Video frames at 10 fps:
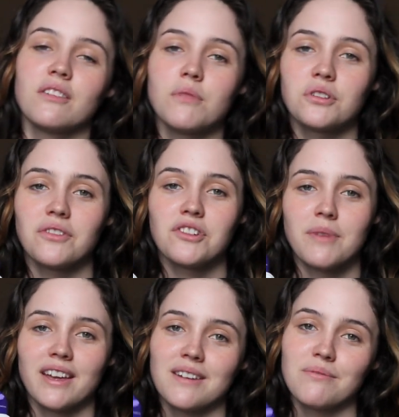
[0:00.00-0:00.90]
most of your
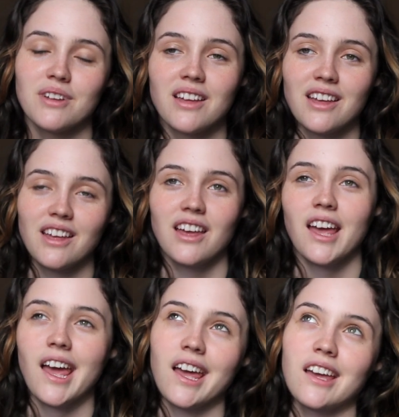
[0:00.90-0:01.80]
makeup.
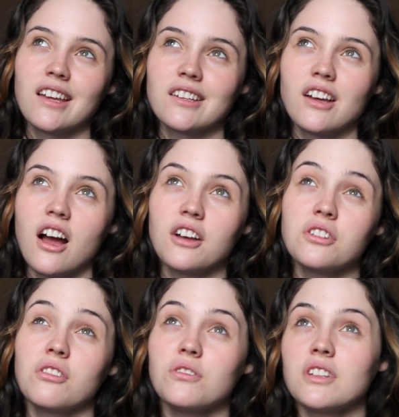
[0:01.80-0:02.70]
And I
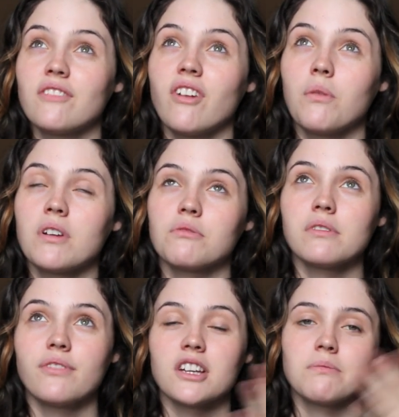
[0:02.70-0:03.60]
also use it if I want to
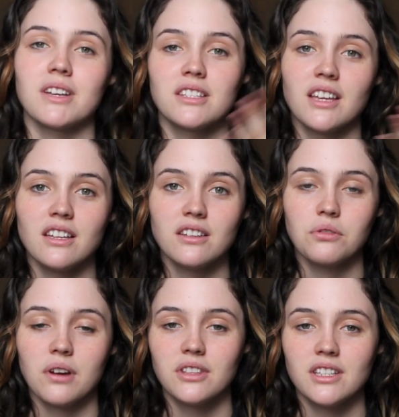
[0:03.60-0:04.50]
refresh my skin
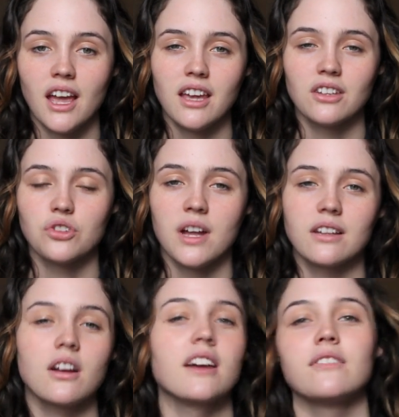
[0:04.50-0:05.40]
throughout the day and
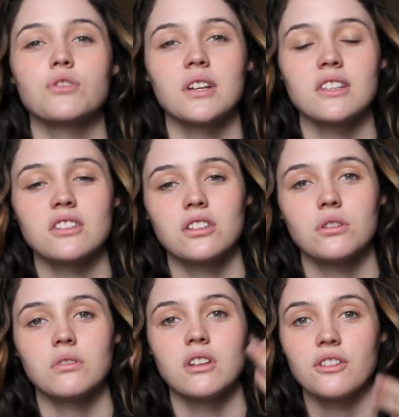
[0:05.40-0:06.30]
kind of transition
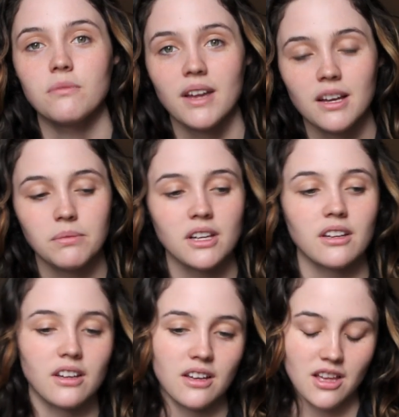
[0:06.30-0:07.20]
to another makeup
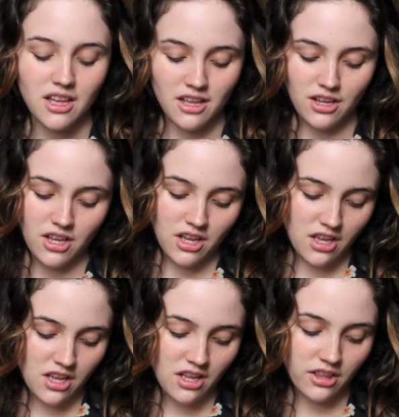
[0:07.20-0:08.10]
look.
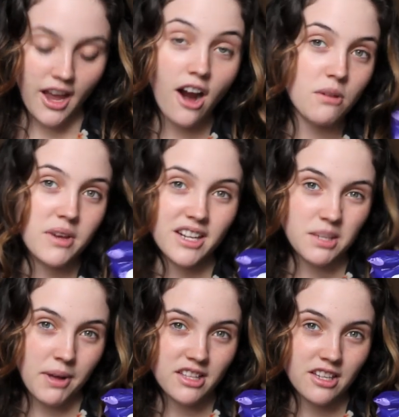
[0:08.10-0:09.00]
They are a bit
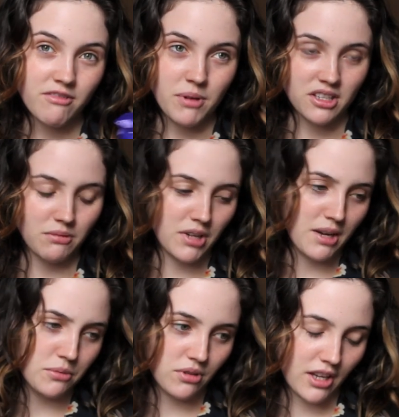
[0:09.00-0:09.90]
expensive, but
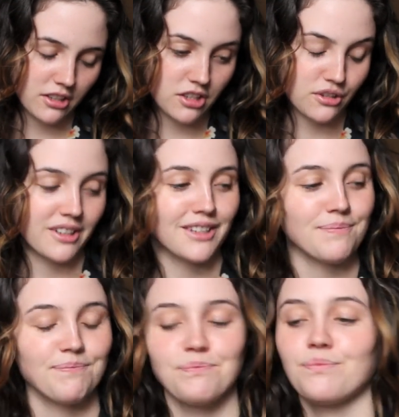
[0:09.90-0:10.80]
sometimes you can get deals on them.
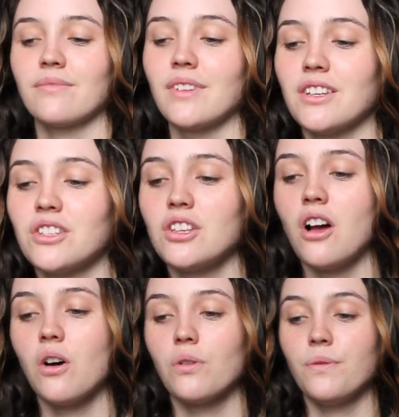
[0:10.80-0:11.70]

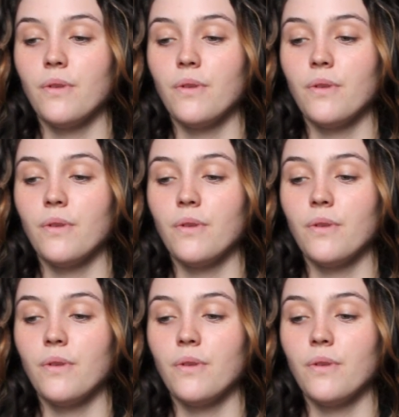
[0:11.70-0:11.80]
So,